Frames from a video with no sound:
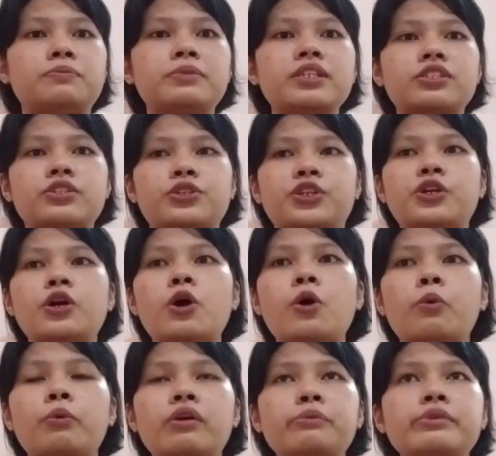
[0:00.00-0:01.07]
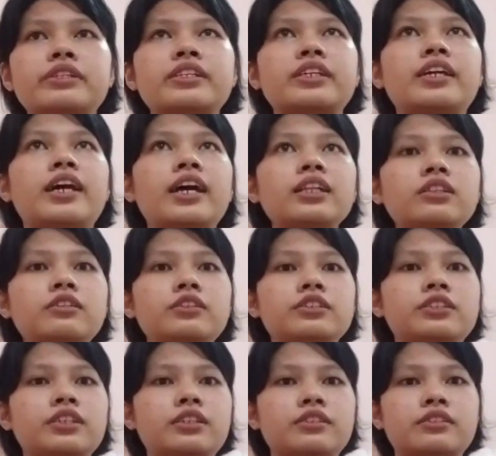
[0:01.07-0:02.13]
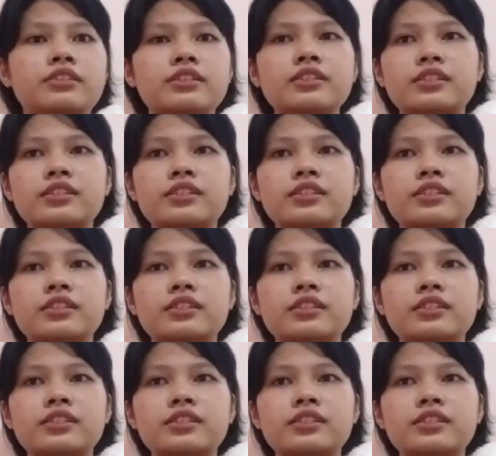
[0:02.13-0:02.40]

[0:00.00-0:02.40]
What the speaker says: mixture. When we say heterogeneous